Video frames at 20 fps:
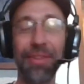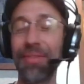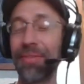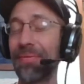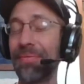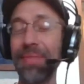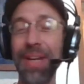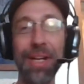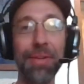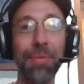
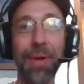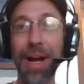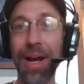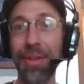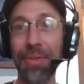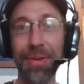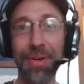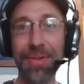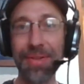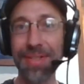
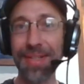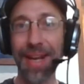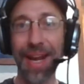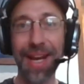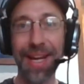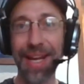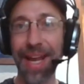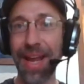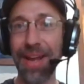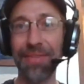meanwhile, there's
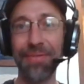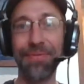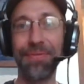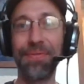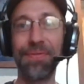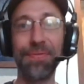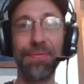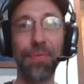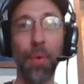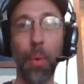like
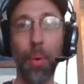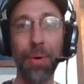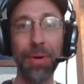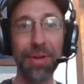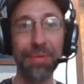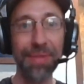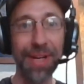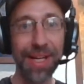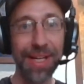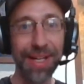four
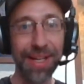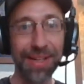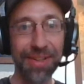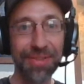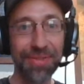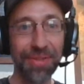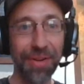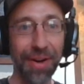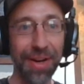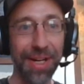
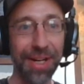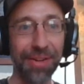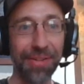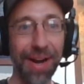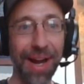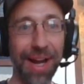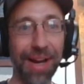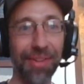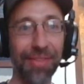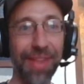comedians running
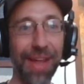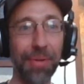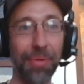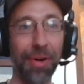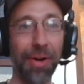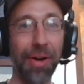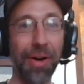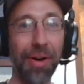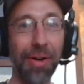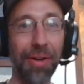around that
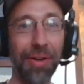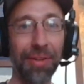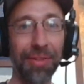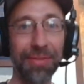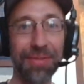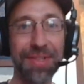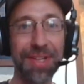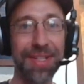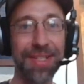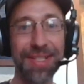were all
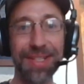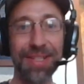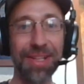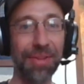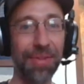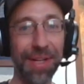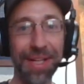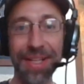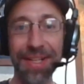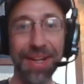just
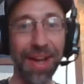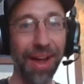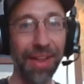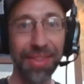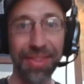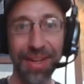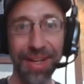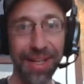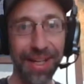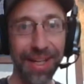doing
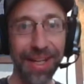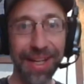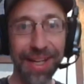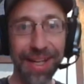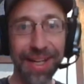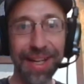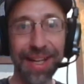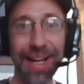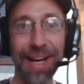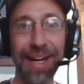nothing
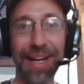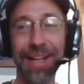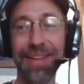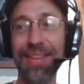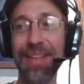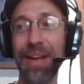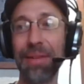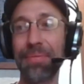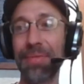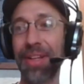
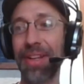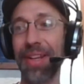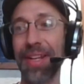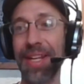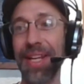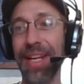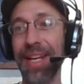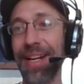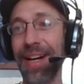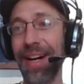except
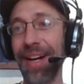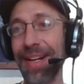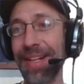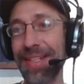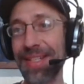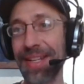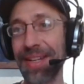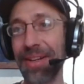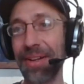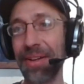clinging on
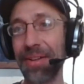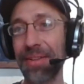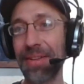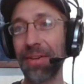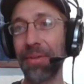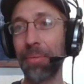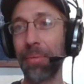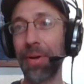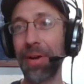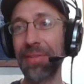to
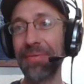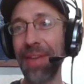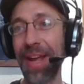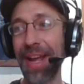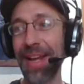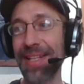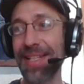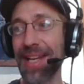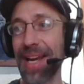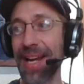one
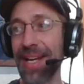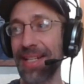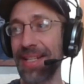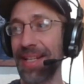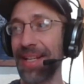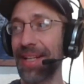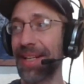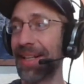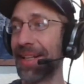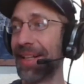man's
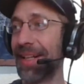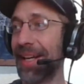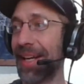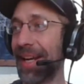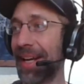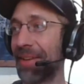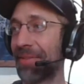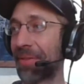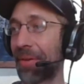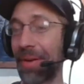idea
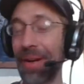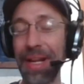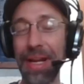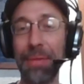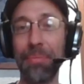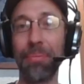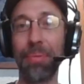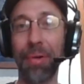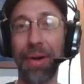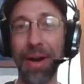for an
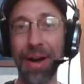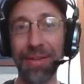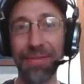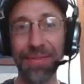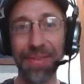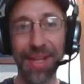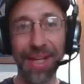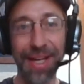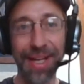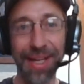improv
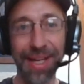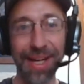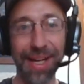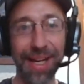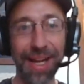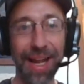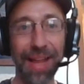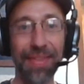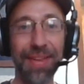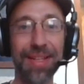thing.
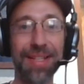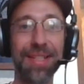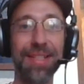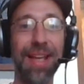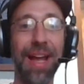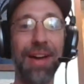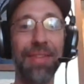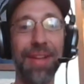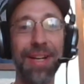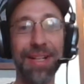And this is
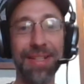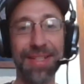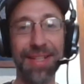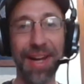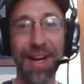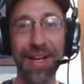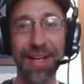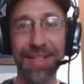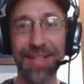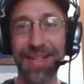how they
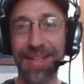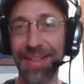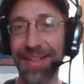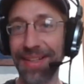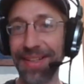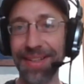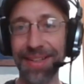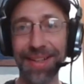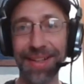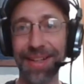decided
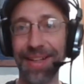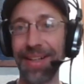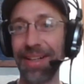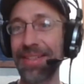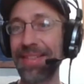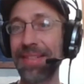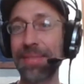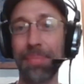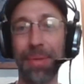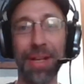to
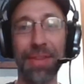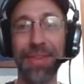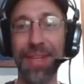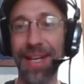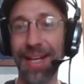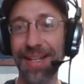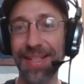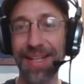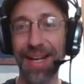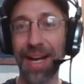split
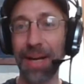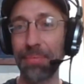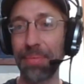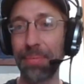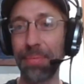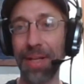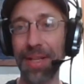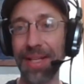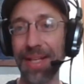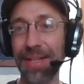things up.
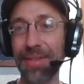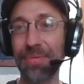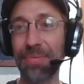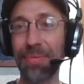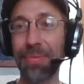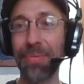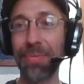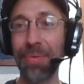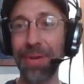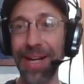But these
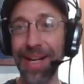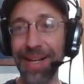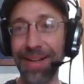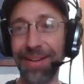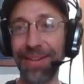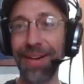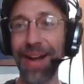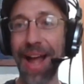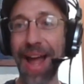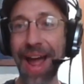
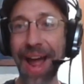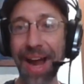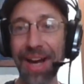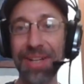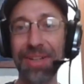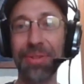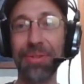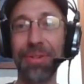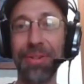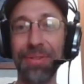real
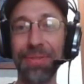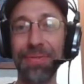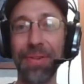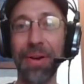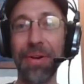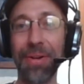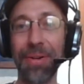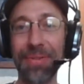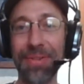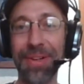actual
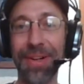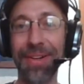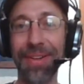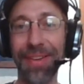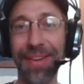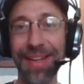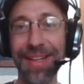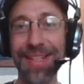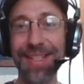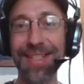
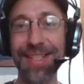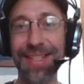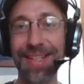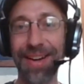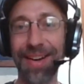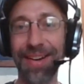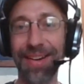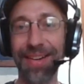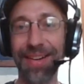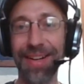photojournalists
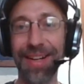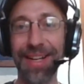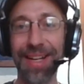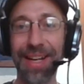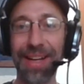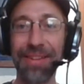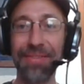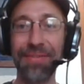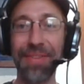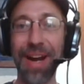are going to
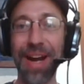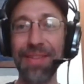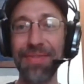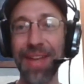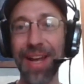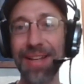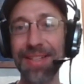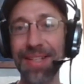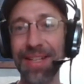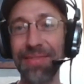get
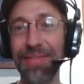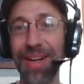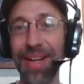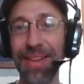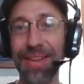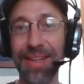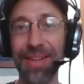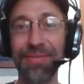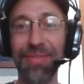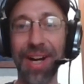$5,000 a
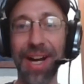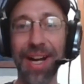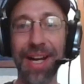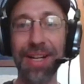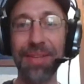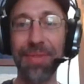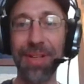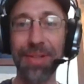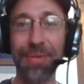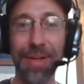month
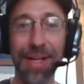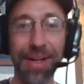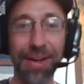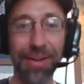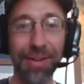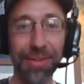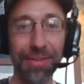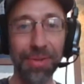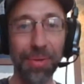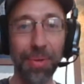combined between
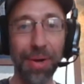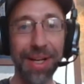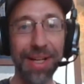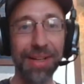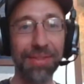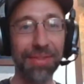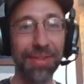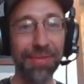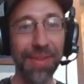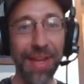all 20
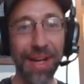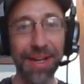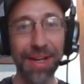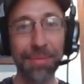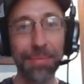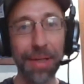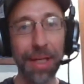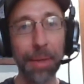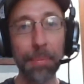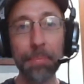of them in that
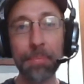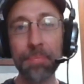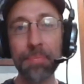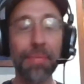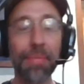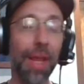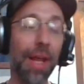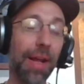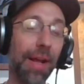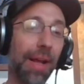company.
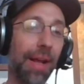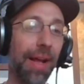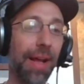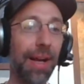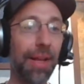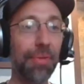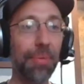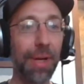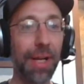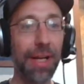It
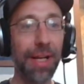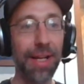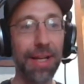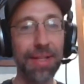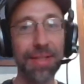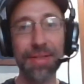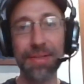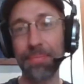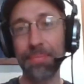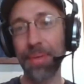is what it
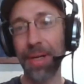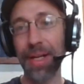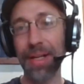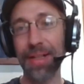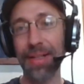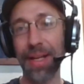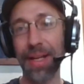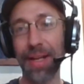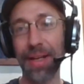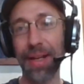is.
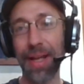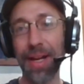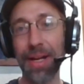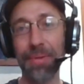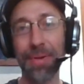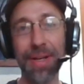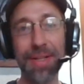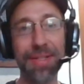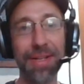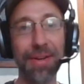But
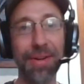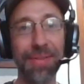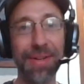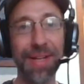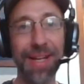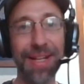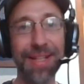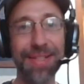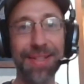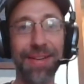anyways, go to
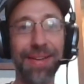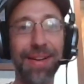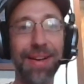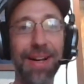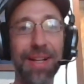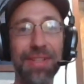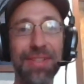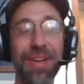Against All Odds,